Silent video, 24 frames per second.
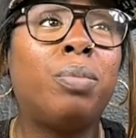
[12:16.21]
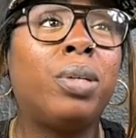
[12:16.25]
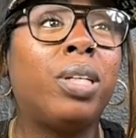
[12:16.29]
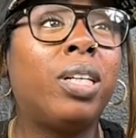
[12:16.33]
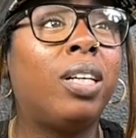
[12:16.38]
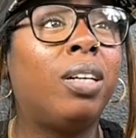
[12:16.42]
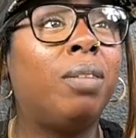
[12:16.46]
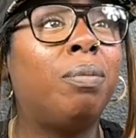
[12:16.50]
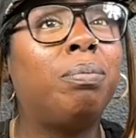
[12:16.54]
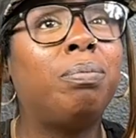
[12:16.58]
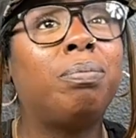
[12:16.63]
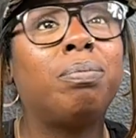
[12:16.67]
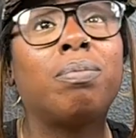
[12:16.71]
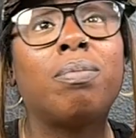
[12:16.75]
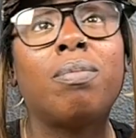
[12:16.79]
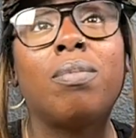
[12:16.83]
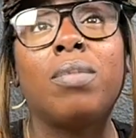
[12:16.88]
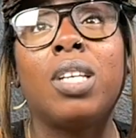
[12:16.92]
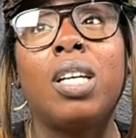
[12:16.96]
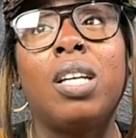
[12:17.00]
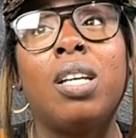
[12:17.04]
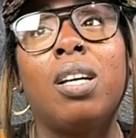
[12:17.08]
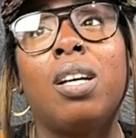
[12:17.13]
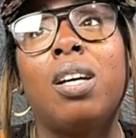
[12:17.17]
But
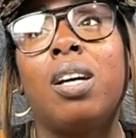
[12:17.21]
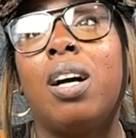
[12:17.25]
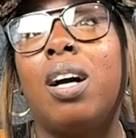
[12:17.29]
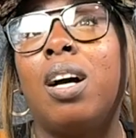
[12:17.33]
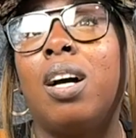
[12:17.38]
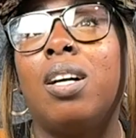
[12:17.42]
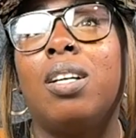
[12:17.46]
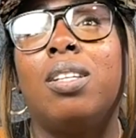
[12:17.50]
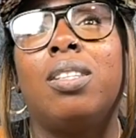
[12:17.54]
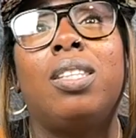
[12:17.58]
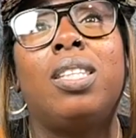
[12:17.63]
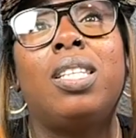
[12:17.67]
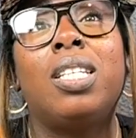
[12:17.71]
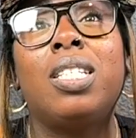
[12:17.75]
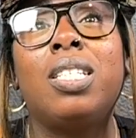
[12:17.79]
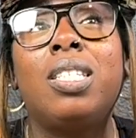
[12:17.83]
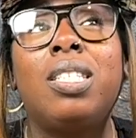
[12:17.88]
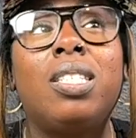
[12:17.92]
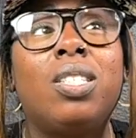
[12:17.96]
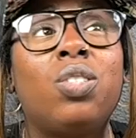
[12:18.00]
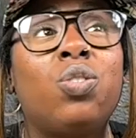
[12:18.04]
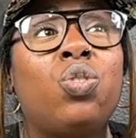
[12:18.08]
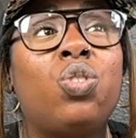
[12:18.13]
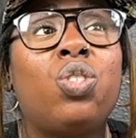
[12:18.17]

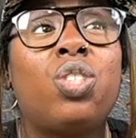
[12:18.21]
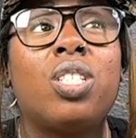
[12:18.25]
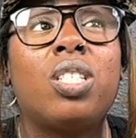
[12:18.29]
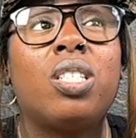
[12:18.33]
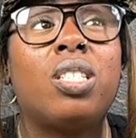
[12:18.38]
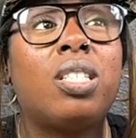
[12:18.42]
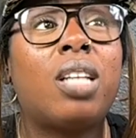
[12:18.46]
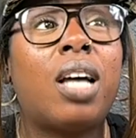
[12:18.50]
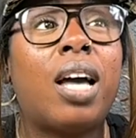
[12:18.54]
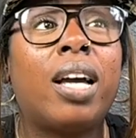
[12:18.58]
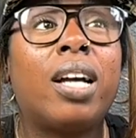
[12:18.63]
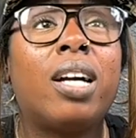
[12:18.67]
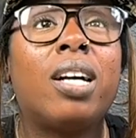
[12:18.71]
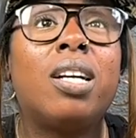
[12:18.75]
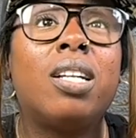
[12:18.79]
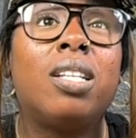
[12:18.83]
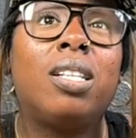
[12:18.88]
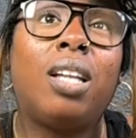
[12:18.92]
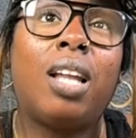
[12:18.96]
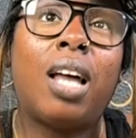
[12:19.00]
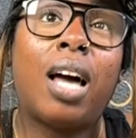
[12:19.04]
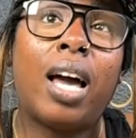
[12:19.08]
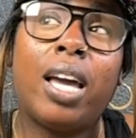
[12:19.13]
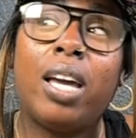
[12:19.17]
this is just like a
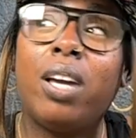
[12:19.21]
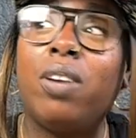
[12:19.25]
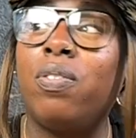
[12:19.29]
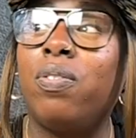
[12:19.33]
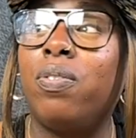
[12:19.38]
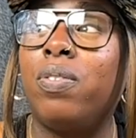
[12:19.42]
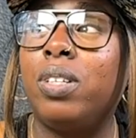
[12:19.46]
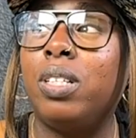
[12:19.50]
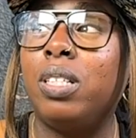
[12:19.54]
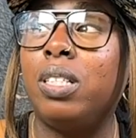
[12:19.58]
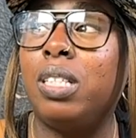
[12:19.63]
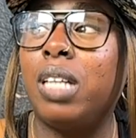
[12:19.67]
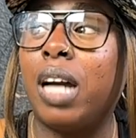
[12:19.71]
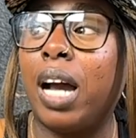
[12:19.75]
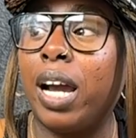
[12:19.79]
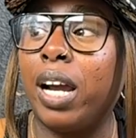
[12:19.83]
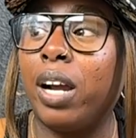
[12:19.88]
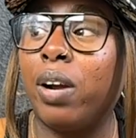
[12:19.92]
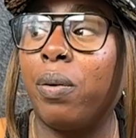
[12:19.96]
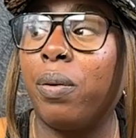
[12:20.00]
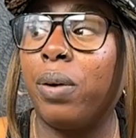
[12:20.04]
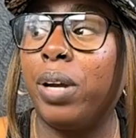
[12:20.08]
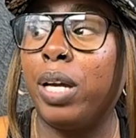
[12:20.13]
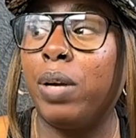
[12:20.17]
life
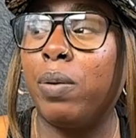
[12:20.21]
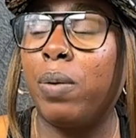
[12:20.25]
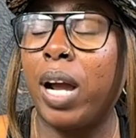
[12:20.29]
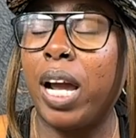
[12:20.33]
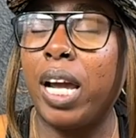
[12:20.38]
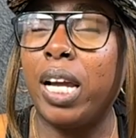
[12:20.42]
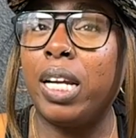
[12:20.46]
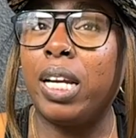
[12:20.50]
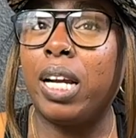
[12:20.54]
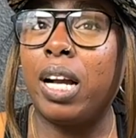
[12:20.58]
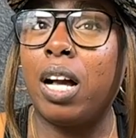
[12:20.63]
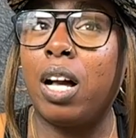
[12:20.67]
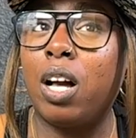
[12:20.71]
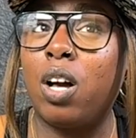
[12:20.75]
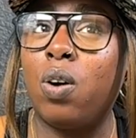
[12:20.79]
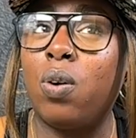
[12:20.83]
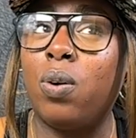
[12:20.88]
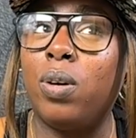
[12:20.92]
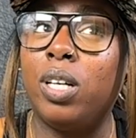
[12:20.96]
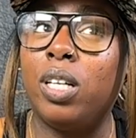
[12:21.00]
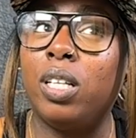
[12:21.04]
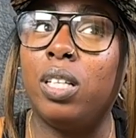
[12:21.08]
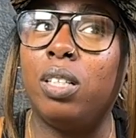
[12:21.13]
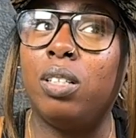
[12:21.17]
diary right
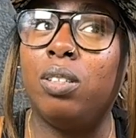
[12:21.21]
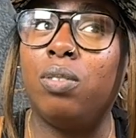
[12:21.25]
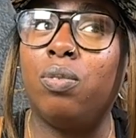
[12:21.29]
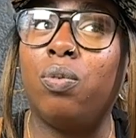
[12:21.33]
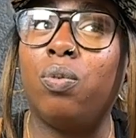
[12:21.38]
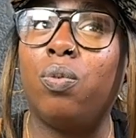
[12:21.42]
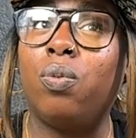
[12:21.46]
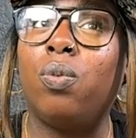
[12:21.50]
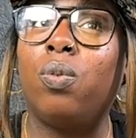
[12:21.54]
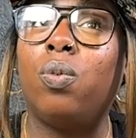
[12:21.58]
now of